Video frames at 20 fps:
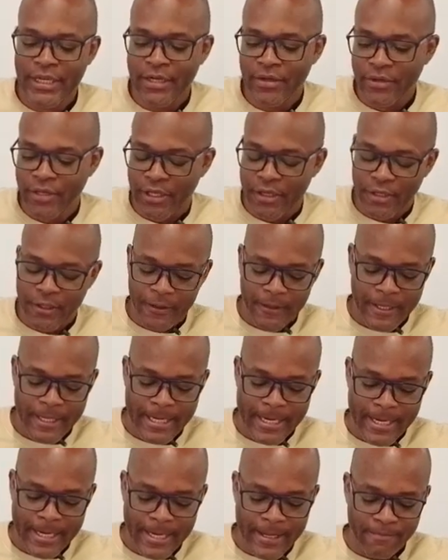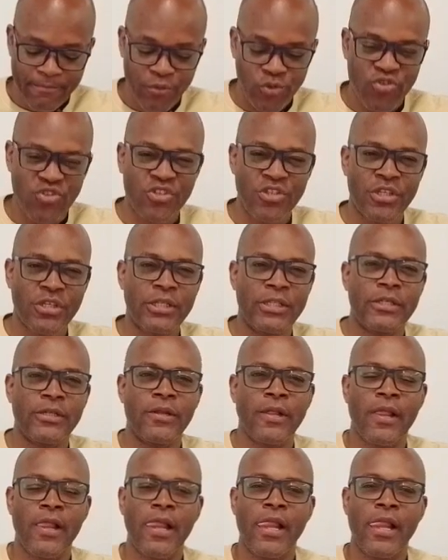out here and I'm just chilling.